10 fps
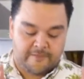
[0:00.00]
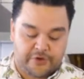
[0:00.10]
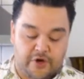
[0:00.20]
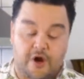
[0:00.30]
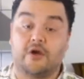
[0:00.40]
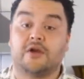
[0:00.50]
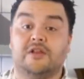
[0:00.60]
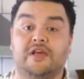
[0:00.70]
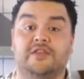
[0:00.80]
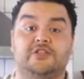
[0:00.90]
You are
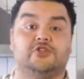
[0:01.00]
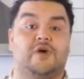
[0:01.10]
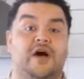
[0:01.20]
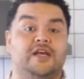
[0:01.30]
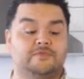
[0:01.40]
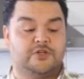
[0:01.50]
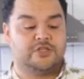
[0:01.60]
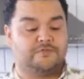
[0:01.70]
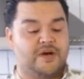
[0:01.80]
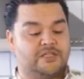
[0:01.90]
gonna let these dry as much
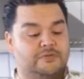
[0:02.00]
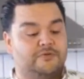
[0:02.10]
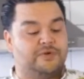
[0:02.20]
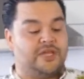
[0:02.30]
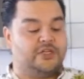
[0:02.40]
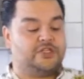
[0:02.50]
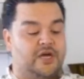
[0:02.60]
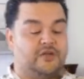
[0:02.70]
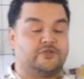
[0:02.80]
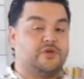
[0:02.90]
as possible, but that
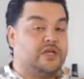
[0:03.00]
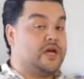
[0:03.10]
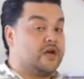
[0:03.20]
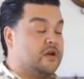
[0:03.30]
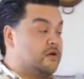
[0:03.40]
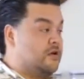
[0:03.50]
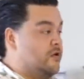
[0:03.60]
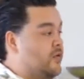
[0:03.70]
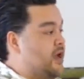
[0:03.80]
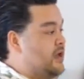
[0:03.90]
gel is really not gonna go
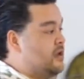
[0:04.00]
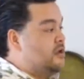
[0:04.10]
away.